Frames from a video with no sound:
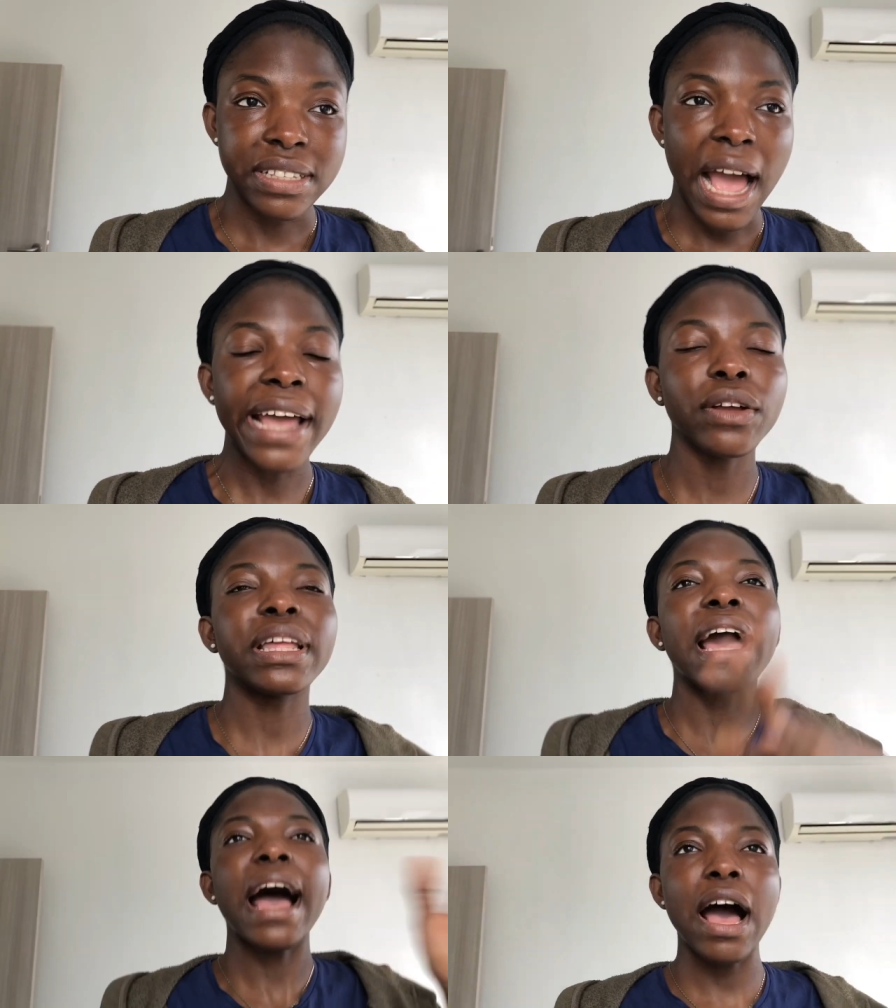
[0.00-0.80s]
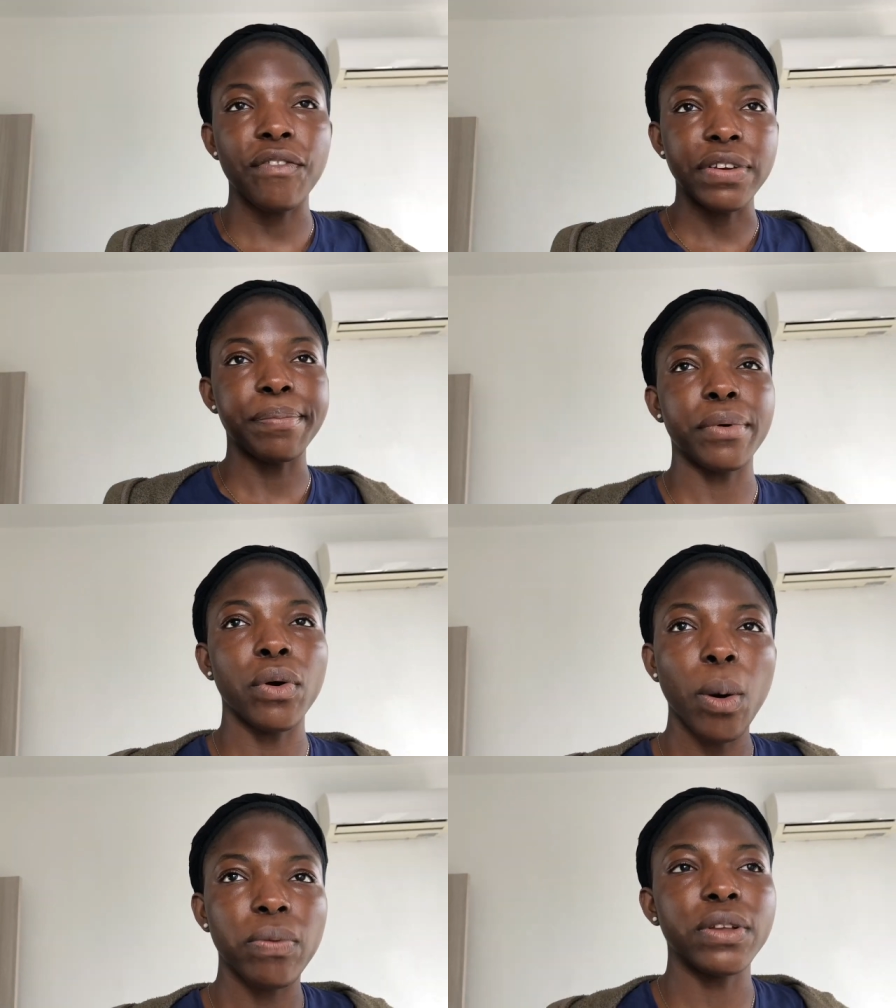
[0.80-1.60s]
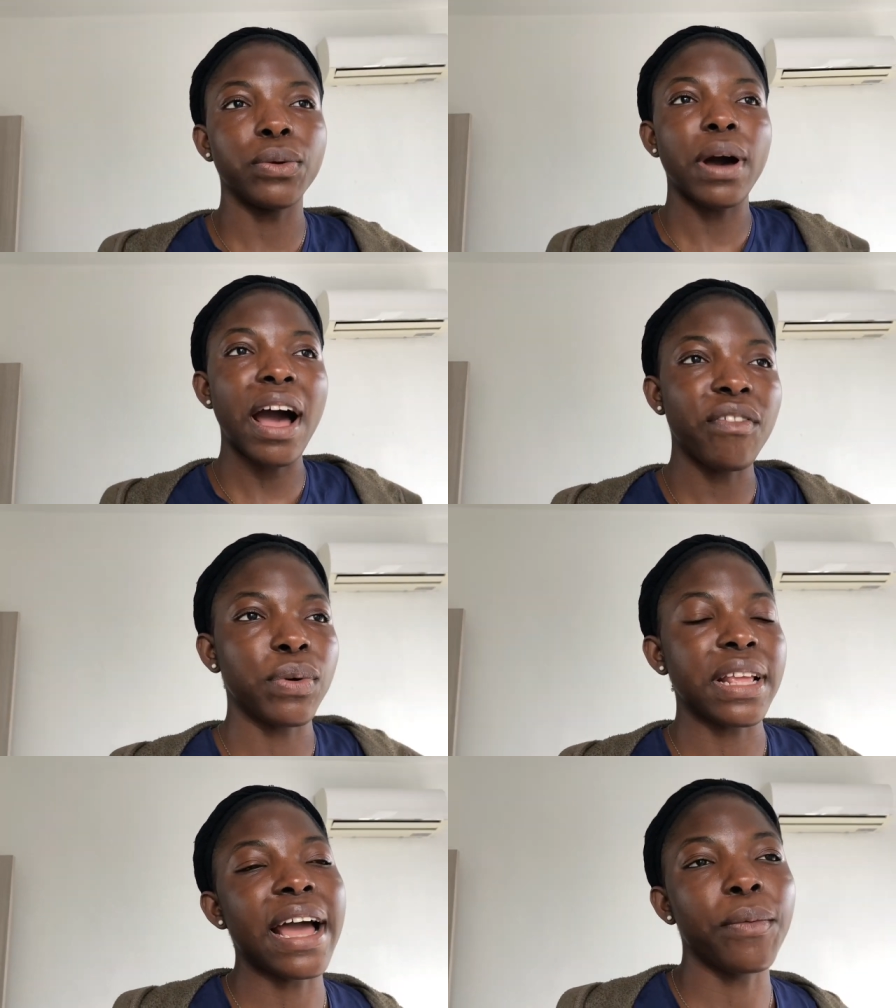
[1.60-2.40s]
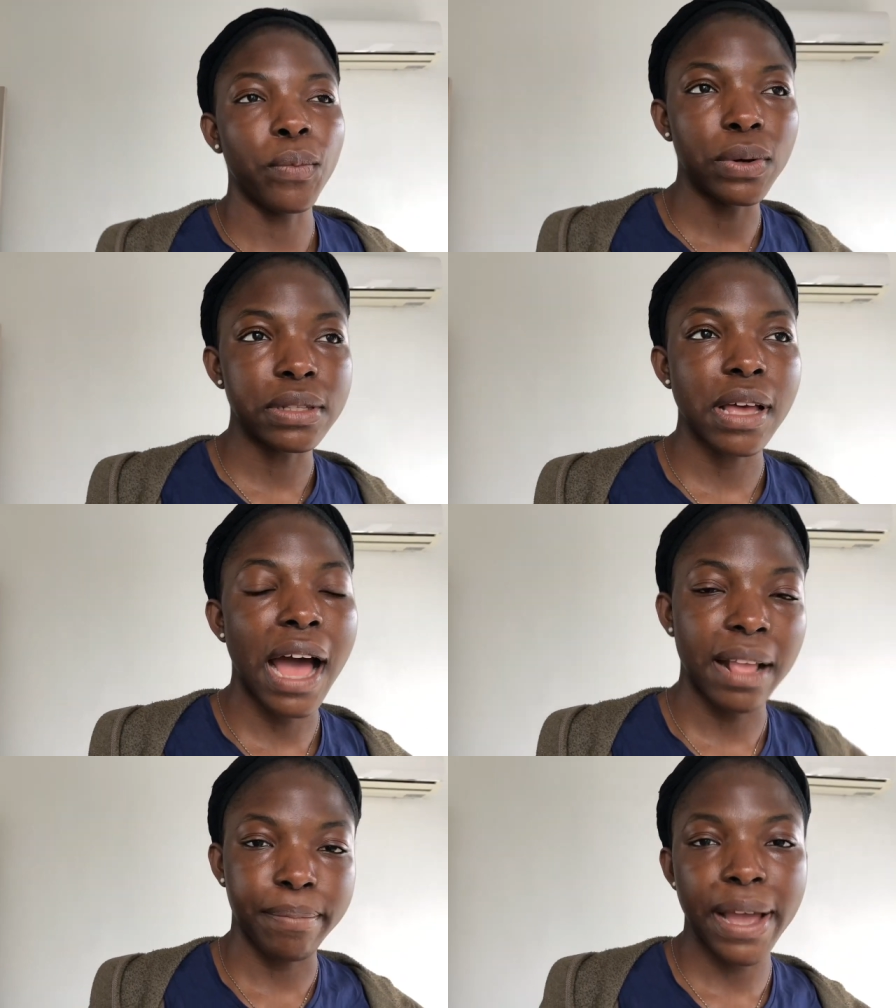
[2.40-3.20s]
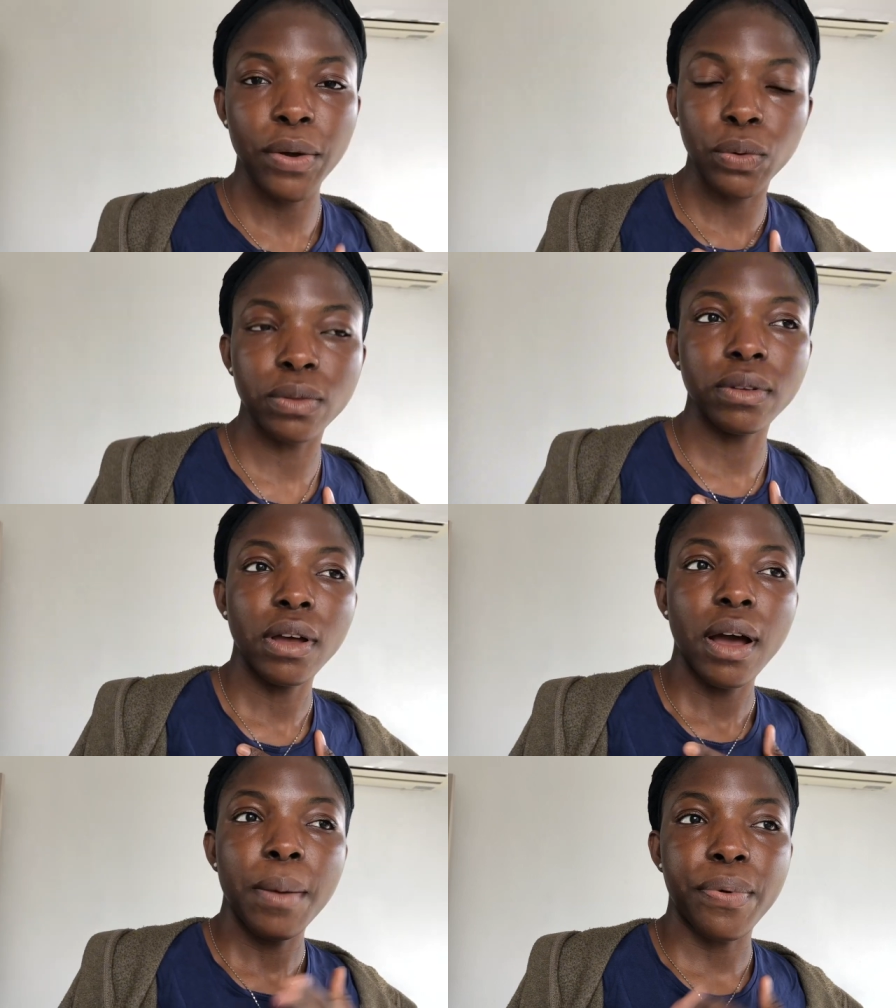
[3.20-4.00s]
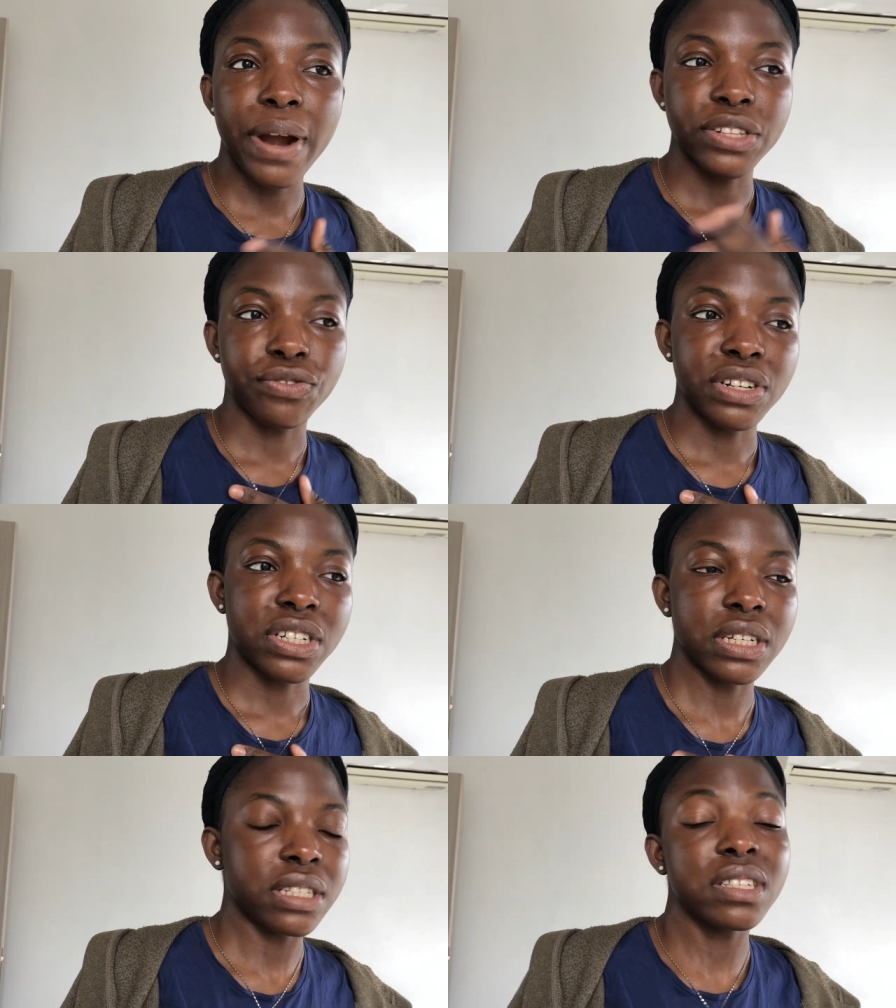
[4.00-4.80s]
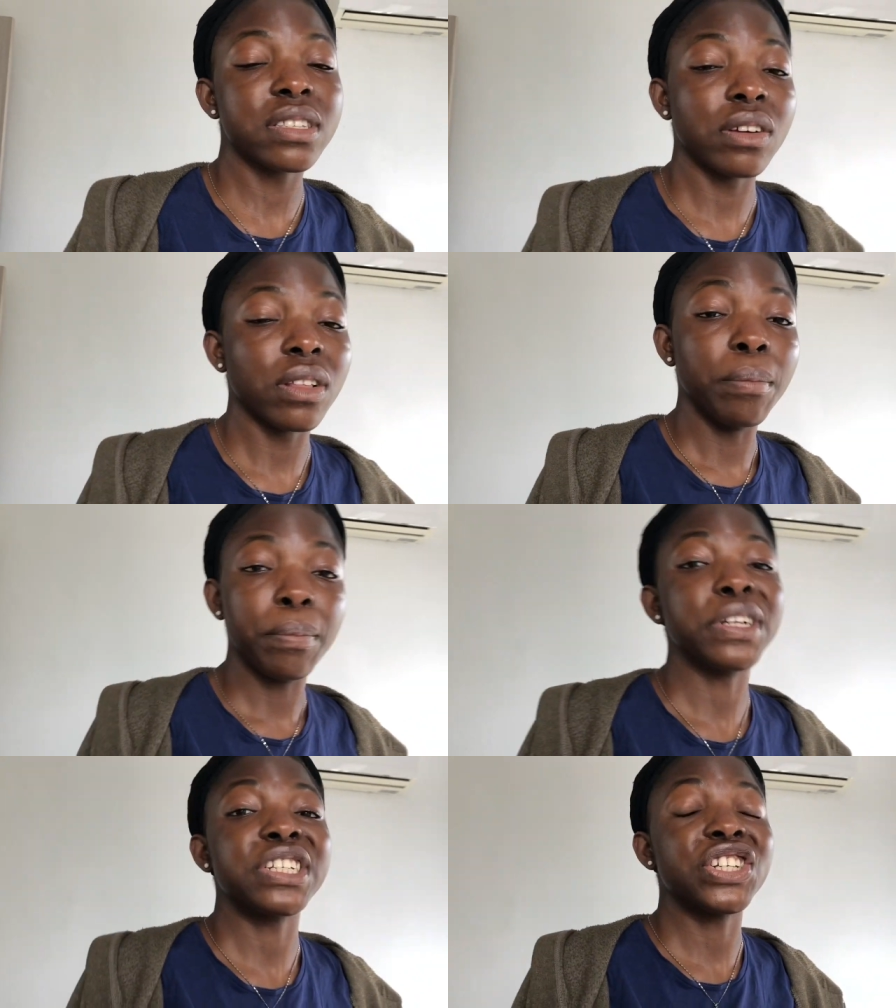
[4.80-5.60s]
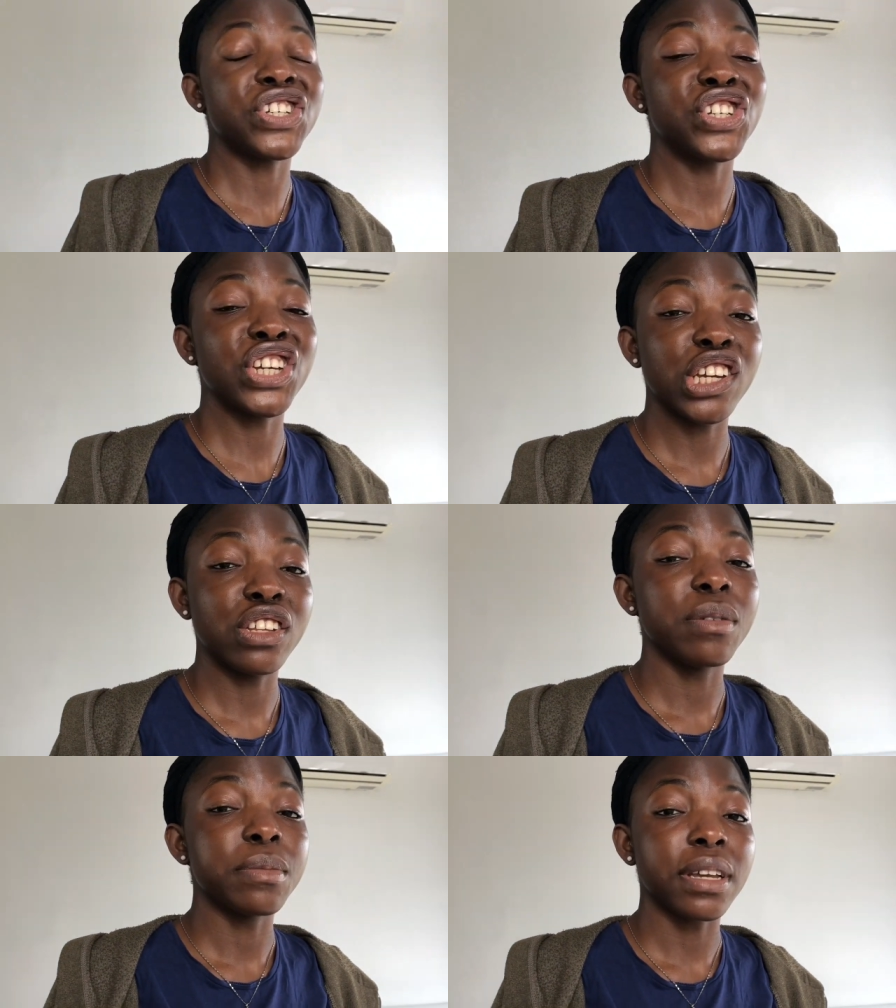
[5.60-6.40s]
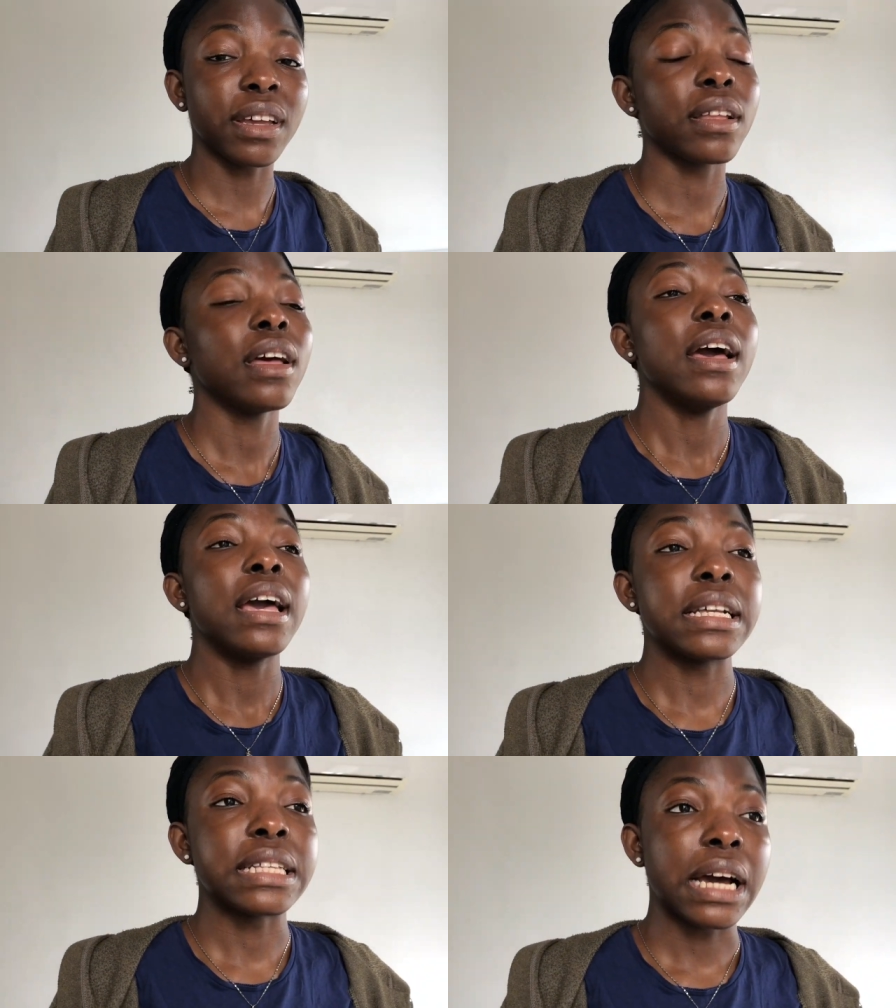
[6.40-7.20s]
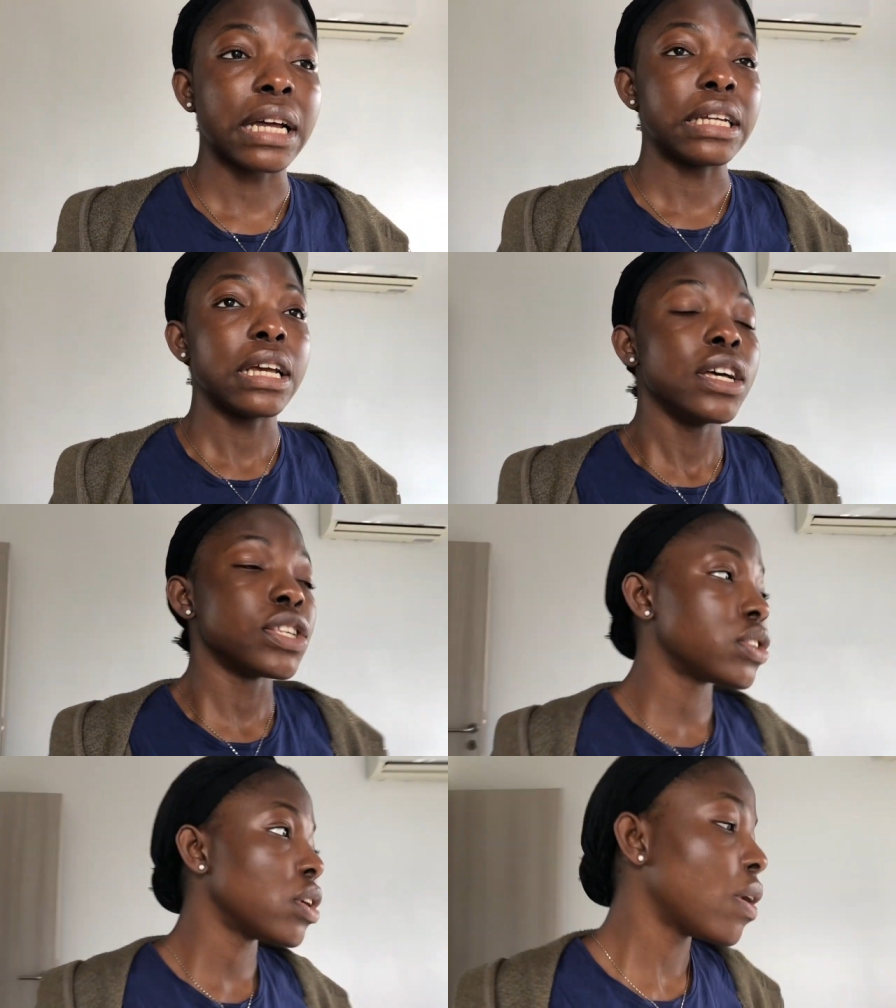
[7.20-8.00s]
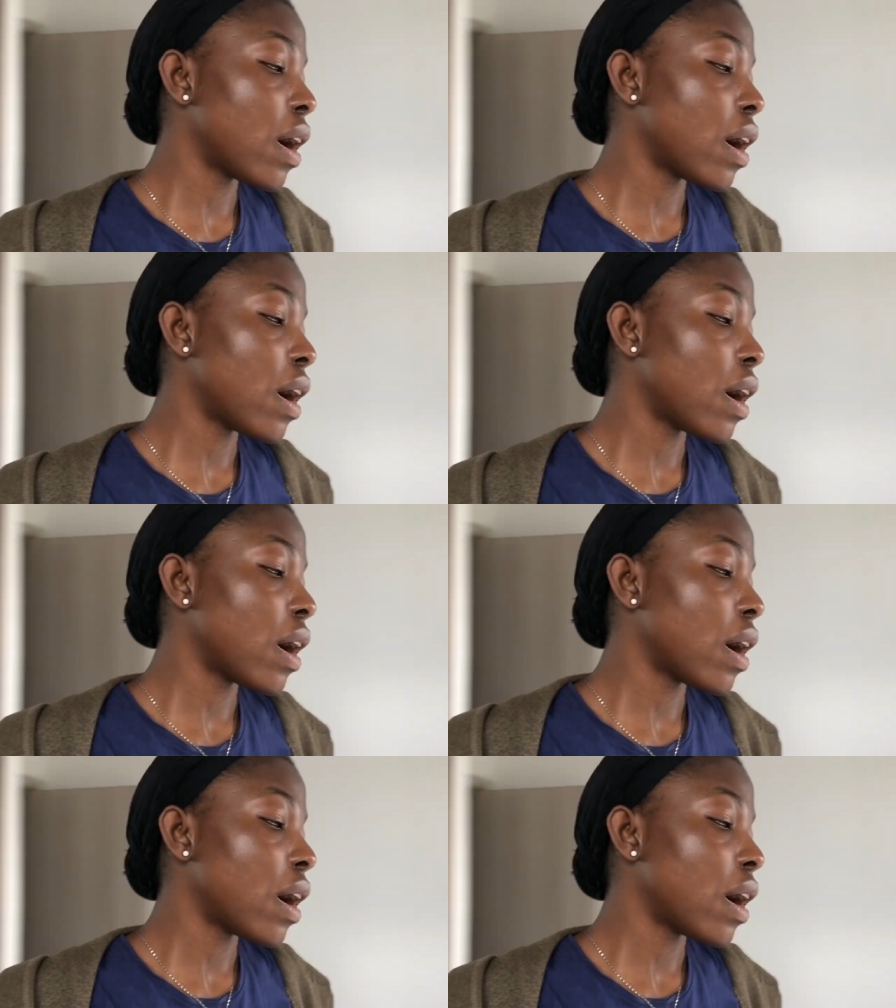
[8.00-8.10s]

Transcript: I know they have it, but hopefully they'll have what I want at my own price range because this is all on budget shit, you know what I'm saying? Exactly. So